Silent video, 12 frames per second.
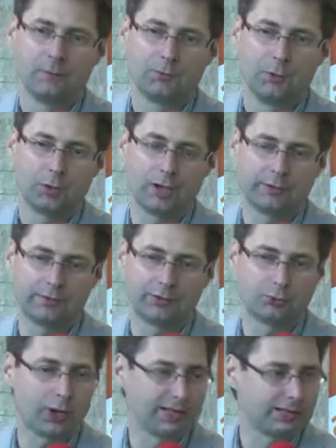you have a
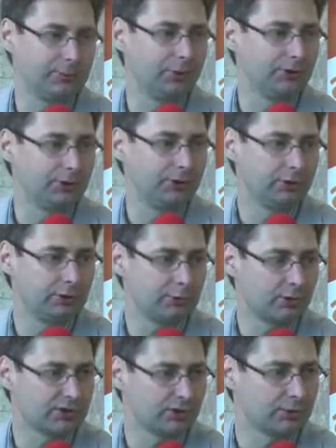trust built
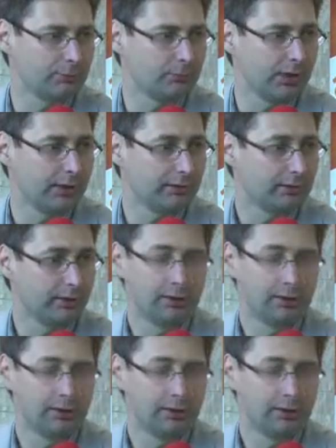into a certain brand.